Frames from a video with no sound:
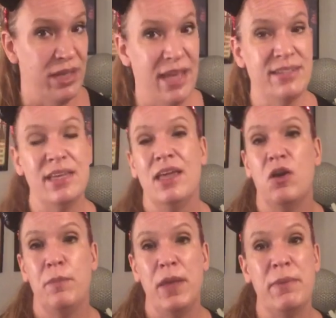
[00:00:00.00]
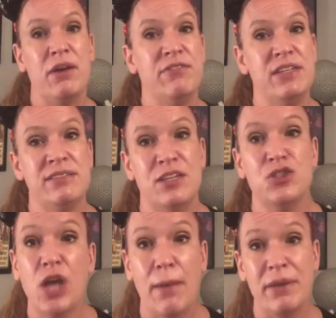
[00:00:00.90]
I take care of PayPal fees on
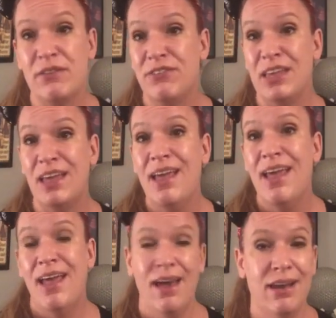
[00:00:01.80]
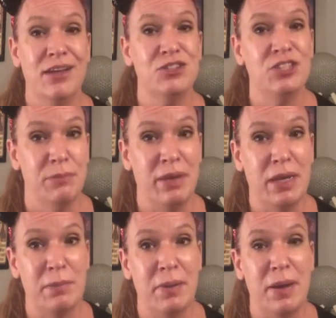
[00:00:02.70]
shopping fee and on
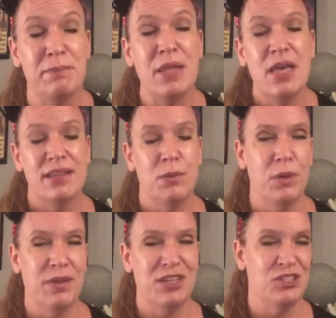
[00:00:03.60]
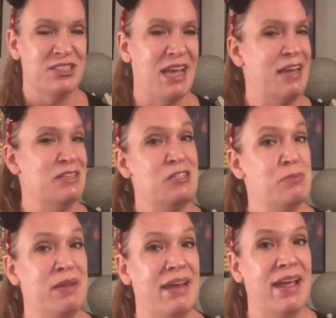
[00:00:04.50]
shipping, but that way we can just kind of
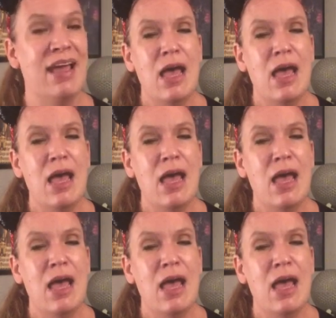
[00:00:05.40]
split it.